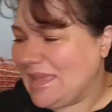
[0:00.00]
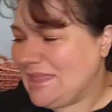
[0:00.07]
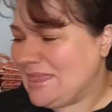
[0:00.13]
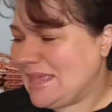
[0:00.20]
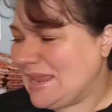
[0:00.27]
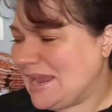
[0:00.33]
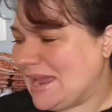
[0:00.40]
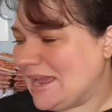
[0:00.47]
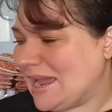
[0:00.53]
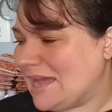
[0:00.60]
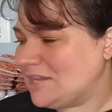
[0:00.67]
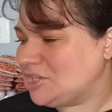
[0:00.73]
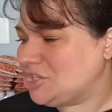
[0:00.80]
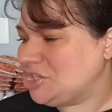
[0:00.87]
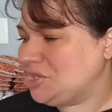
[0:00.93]
And then I
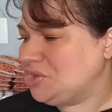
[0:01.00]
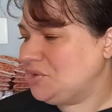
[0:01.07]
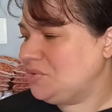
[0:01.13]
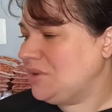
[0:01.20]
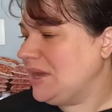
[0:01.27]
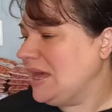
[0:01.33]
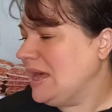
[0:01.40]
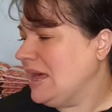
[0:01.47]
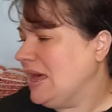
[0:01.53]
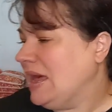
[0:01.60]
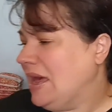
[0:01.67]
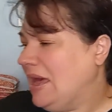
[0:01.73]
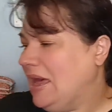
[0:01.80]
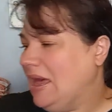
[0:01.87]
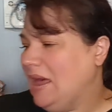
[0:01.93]
got 2
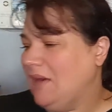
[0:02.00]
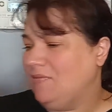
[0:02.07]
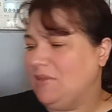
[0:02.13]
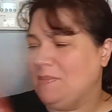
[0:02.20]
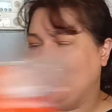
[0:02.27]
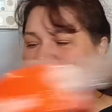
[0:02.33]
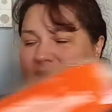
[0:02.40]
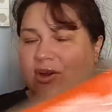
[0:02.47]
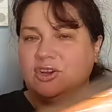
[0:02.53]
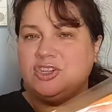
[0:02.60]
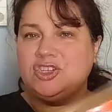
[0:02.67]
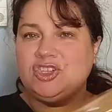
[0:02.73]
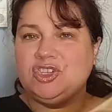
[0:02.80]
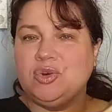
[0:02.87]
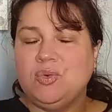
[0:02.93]
of the
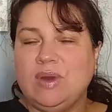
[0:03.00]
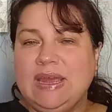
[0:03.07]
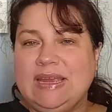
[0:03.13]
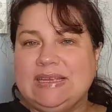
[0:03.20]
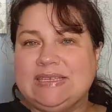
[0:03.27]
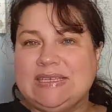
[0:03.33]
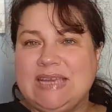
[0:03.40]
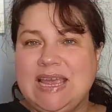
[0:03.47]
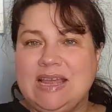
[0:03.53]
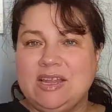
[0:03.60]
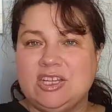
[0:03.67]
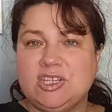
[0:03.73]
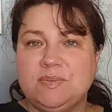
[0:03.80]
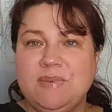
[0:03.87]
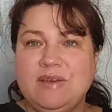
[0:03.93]
Baker's Choice
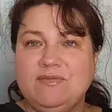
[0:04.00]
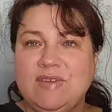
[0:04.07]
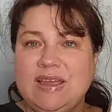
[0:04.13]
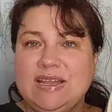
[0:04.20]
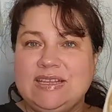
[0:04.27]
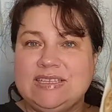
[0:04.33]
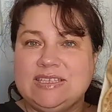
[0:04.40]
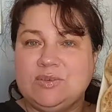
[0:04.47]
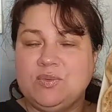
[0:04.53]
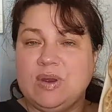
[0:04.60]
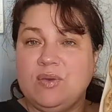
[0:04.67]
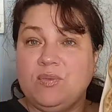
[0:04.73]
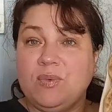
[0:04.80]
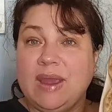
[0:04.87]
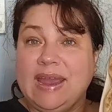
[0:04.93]
English muffins.
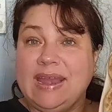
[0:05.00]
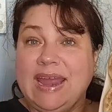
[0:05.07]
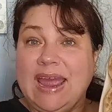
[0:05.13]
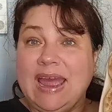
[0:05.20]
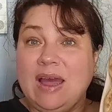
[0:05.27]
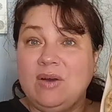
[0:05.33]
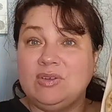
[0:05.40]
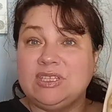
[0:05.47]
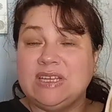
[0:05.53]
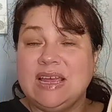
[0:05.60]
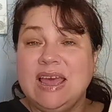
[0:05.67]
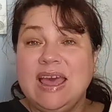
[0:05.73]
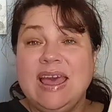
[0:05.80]
We ran out.